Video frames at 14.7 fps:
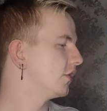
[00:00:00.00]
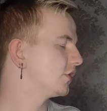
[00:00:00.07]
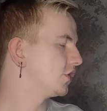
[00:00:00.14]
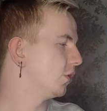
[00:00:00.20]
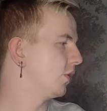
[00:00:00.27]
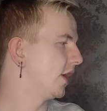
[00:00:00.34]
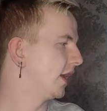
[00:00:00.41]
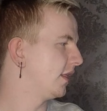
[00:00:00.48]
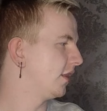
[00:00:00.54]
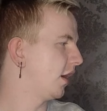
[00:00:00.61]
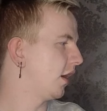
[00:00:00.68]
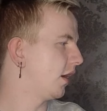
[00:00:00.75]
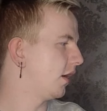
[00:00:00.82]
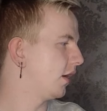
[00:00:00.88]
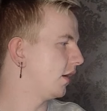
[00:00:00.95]
So we're in
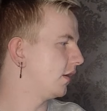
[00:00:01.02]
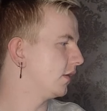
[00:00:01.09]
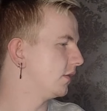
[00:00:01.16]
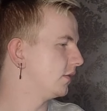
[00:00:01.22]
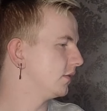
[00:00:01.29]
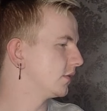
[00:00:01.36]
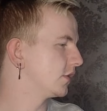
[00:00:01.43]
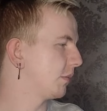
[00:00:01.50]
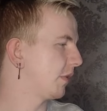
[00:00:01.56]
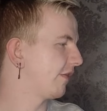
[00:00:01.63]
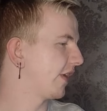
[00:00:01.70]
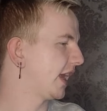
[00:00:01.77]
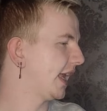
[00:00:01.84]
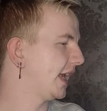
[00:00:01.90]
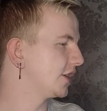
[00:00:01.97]
our summer
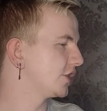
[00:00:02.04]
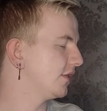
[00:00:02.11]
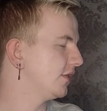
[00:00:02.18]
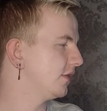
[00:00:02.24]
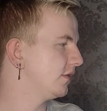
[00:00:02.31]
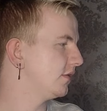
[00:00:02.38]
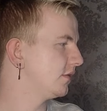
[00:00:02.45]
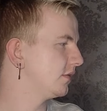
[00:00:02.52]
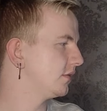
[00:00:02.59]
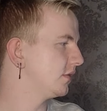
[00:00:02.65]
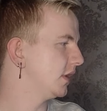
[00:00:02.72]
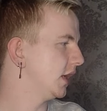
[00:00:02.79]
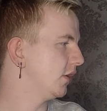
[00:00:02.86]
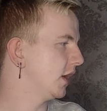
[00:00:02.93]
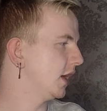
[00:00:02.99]
vacation
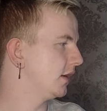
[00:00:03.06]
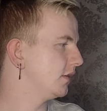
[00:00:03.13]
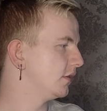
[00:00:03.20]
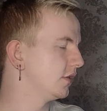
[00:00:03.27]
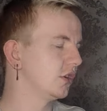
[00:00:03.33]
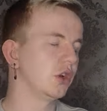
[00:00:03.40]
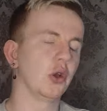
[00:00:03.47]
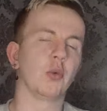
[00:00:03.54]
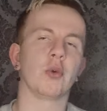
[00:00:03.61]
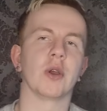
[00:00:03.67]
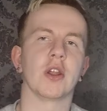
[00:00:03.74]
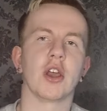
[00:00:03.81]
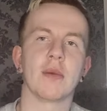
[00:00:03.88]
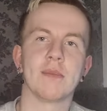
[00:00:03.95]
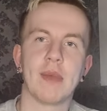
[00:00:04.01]
era. We're
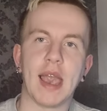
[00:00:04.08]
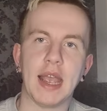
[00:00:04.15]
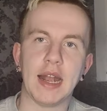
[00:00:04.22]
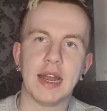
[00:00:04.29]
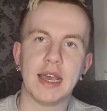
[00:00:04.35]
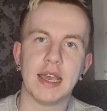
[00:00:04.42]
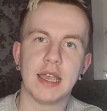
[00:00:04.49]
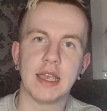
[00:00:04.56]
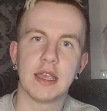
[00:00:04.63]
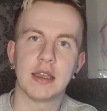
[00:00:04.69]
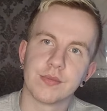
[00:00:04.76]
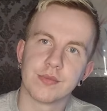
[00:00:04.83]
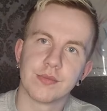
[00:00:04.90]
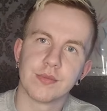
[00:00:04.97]
in our melee.